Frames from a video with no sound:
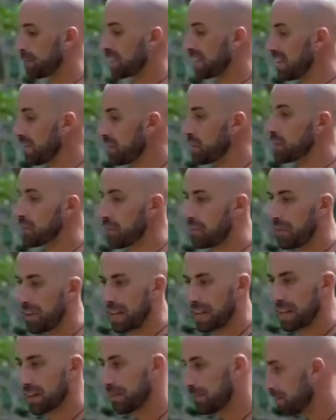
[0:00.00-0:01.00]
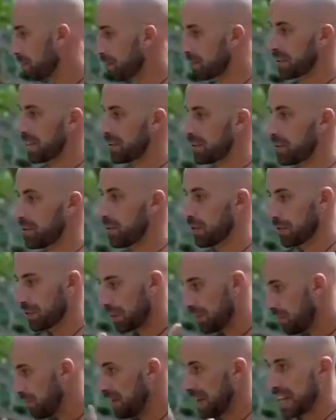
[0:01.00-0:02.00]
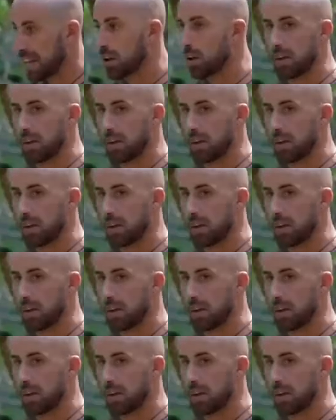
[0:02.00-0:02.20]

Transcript: If you feel that you're not feeling